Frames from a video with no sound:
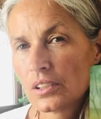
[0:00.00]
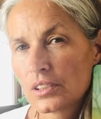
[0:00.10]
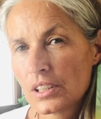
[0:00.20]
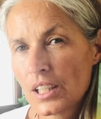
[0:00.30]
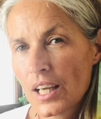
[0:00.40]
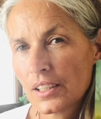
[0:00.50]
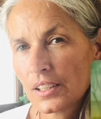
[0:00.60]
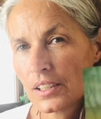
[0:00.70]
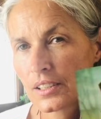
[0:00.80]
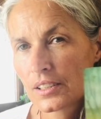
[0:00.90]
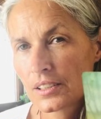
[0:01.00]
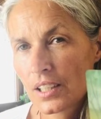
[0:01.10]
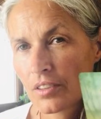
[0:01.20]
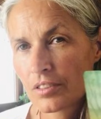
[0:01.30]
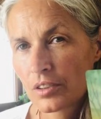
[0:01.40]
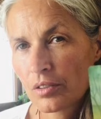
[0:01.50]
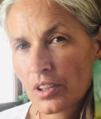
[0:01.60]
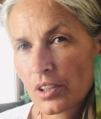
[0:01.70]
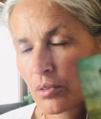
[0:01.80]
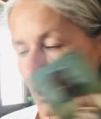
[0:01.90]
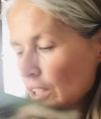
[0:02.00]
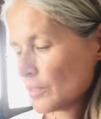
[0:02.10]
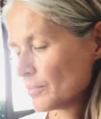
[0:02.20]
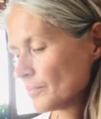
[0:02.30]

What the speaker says: See that? It's covered with the green.